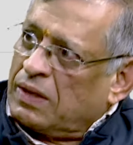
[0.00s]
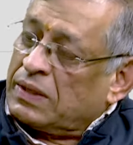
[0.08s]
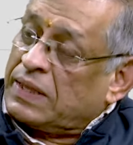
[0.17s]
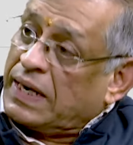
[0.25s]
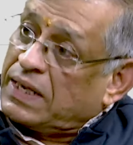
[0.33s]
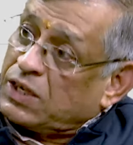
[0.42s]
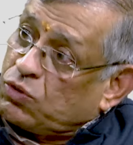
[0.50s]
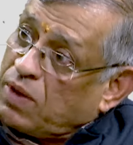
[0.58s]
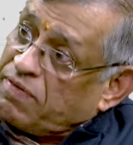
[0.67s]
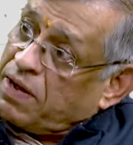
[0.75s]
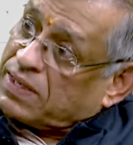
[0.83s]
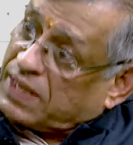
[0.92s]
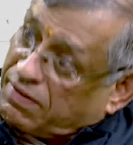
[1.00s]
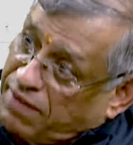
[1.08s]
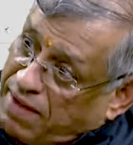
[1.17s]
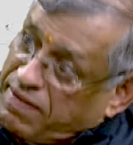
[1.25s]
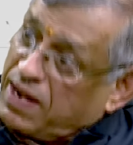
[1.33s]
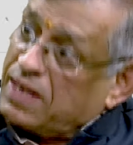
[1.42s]
That is why we are
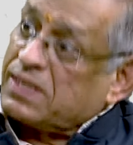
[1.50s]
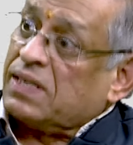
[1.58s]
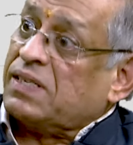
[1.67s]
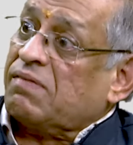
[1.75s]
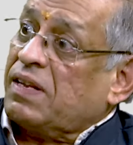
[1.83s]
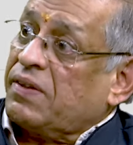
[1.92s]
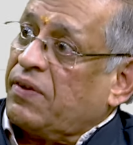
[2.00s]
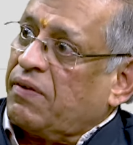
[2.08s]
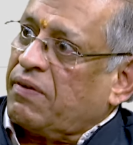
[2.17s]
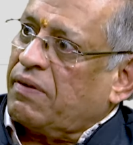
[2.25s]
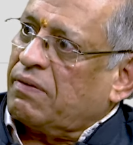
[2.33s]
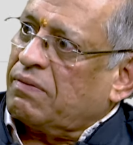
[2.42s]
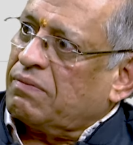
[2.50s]
surviving as a civilization.